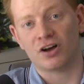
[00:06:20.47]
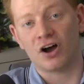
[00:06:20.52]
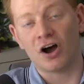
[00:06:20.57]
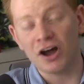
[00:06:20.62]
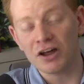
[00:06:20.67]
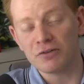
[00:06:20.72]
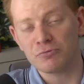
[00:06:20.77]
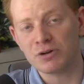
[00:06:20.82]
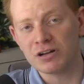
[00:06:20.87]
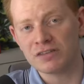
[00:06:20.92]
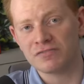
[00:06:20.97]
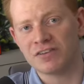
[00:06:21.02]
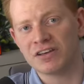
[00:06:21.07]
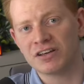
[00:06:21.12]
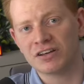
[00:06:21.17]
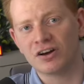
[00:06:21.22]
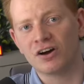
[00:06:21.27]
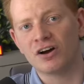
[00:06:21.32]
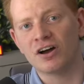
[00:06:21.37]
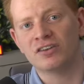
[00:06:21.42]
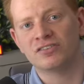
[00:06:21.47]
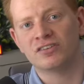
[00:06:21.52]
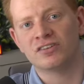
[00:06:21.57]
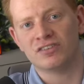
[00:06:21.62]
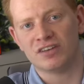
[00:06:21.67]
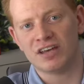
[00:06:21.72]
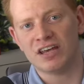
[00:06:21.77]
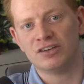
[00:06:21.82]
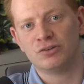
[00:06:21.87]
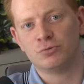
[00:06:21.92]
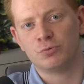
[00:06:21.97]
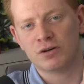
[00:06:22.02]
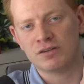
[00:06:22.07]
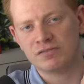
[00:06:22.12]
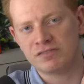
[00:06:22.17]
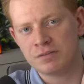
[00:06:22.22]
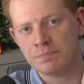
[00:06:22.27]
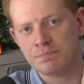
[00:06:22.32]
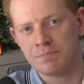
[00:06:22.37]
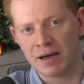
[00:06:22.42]
I really think, guys, this is one
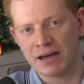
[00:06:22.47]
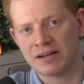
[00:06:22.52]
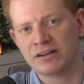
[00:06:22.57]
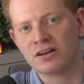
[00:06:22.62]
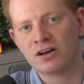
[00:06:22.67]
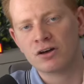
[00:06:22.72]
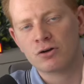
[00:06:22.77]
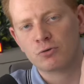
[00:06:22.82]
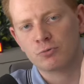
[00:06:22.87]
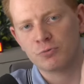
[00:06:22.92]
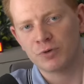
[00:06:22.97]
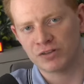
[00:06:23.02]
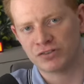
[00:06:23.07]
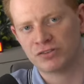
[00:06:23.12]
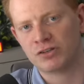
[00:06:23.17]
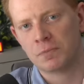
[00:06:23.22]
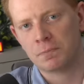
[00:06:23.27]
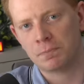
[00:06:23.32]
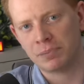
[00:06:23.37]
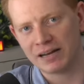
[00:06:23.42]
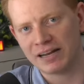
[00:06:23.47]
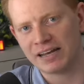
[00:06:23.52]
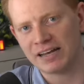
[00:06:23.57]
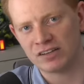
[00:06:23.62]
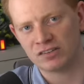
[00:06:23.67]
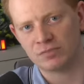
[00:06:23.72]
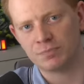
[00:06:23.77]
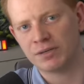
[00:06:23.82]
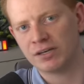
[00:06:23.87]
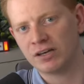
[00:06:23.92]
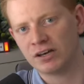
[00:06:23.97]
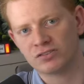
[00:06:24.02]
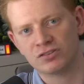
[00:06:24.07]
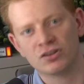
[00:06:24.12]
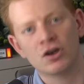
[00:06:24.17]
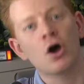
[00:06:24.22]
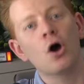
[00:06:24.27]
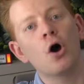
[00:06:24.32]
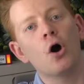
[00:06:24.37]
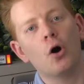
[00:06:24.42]
of the better risk plays because
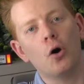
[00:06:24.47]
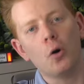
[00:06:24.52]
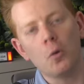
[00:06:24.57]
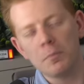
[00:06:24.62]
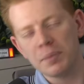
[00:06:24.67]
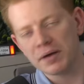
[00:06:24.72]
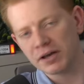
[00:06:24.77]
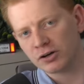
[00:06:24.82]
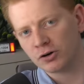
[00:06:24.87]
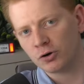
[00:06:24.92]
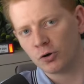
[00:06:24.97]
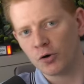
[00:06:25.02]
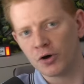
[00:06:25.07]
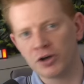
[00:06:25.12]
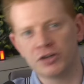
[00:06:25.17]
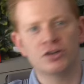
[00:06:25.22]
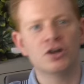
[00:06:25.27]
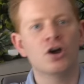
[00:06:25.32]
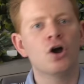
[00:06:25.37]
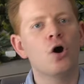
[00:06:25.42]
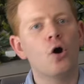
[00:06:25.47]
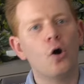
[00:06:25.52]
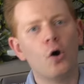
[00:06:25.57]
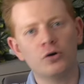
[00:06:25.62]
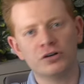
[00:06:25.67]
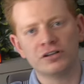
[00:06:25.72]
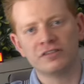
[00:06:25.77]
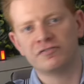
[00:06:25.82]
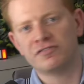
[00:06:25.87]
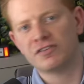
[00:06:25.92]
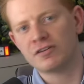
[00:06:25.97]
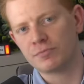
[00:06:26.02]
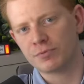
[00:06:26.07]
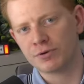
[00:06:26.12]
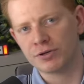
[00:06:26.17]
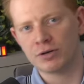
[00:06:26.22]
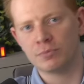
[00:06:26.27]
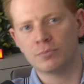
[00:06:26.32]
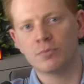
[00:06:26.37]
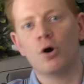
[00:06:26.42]
on Bitcoin, on
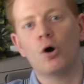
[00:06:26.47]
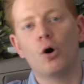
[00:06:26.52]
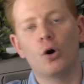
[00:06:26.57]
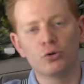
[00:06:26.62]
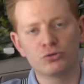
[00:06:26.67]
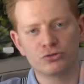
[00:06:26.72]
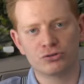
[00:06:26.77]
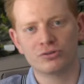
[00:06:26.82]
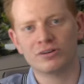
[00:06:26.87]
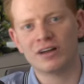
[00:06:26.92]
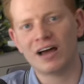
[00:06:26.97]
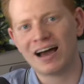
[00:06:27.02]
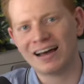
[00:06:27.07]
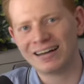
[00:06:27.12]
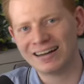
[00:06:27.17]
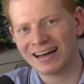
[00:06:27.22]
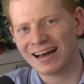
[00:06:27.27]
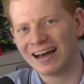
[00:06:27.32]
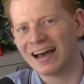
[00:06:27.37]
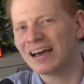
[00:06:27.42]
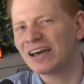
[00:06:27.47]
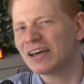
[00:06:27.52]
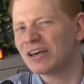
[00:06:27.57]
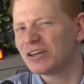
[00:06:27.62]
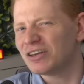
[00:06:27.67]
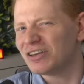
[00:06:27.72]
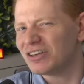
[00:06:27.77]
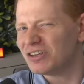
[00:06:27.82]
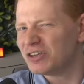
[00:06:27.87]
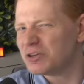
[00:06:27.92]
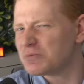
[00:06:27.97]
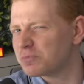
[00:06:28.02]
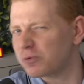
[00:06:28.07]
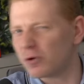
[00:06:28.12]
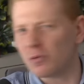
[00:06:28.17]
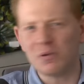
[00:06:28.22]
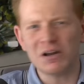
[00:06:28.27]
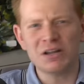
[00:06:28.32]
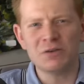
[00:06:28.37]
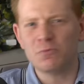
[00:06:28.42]
Ethereum, on Solana, you
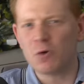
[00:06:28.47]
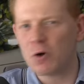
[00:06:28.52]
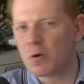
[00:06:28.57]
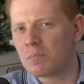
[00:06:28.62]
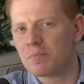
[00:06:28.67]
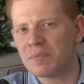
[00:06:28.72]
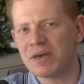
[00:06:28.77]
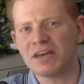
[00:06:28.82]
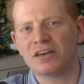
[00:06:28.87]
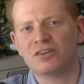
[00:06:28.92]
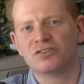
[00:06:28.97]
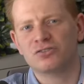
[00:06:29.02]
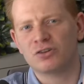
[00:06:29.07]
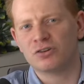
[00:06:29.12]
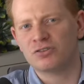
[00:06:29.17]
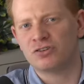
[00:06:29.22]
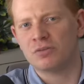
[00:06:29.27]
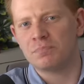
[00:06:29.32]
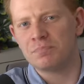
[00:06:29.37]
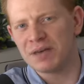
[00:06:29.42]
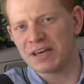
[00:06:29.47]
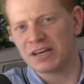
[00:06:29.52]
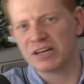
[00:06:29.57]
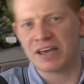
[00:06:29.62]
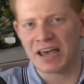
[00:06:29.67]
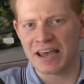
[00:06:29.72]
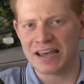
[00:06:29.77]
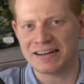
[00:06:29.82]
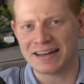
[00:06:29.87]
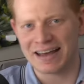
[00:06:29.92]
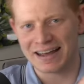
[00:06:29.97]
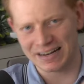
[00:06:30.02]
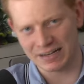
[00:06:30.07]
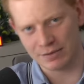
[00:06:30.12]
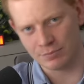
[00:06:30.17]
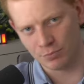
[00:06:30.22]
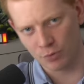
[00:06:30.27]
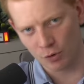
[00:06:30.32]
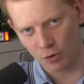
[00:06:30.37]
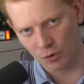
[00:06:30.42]
probably won't make such a big gain
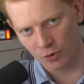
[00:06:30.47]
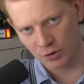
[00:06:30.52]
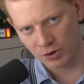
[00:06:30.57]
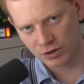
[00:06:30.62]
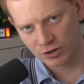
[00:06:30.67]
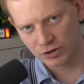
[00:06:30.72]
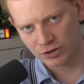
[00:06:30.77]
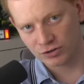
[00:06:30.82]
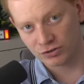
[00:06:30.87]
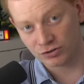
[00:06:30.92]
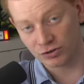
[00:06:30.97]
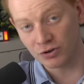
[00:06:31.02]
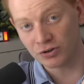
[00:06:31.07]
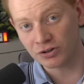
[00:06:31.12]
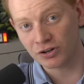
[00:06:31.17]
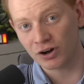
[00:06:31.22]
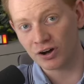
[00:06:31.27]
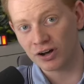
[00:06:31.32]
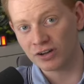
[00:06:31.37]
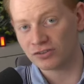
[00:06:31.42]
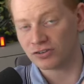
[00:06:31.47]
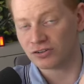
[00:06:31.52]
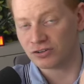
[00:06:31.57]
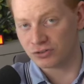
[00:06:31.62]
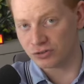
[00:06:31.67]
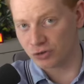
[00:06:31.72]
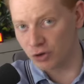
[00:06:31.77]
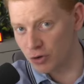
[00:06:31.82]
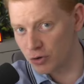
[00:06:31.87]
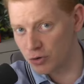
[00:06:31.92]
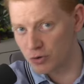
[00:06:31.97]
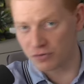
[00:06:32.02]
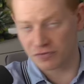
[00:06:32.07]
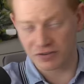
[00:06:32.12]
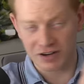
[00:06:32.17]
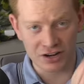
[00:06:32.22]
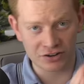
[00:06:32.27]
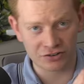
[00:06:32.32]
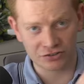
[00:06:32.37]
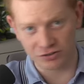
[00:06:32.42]
anymore. So guys, no
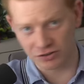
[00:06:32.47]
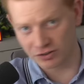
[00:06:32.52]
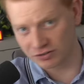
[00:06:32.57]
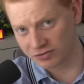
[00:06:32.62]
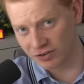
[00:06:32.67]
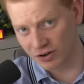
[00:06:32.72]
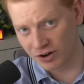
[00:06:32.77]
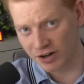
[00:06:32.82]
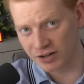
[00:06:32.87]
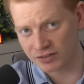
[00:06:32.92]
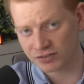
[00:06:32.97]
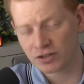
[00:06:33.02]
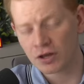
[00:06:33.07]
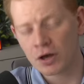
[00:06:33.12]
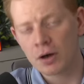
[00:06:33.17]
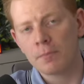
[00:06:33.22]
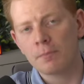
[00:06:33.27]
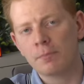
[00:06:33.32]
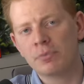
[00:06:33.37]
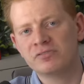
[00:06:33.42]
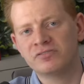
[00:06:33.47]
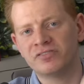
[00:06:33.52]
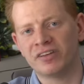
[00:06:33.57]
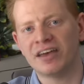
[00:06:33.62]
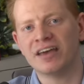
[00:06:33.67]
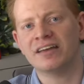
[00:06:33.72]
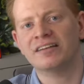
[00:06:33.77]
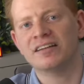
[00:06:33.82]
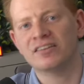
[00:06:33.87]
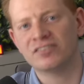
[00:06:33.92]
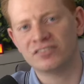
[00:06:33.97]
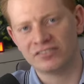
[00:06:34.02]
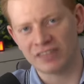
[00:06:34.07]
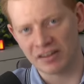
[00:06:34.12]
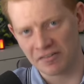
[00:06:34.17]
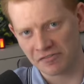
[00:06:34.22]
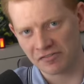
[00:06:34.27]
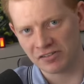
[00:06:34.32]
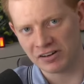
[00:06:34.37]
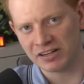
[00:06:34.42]
financial advice, but take this
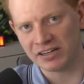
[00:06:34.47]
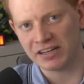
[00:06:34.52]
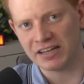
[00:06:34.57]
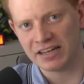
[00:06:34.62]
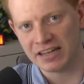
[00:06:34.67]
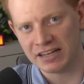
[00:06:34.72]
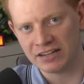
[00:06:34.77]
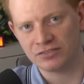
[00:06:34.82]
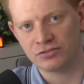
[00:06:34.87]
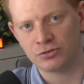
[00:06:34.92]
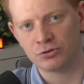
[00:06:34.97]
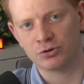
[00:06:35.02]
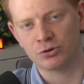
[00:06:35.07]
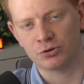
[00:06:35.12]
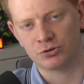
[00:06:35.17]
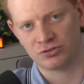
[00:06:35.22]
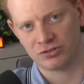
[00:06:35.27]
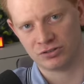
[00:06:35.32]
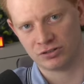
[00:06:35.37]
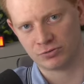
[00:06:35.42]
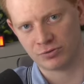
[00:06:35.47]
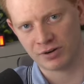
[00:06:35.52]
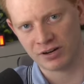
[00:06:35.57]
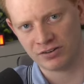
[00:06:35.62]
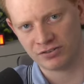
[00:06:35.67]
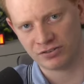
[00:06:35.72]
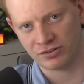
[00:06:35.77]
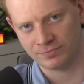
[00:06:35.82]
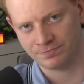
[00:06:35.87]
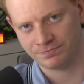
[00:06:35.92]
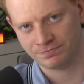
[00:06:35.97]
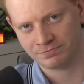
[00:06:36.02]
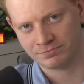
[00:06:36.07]
definitely into consideration.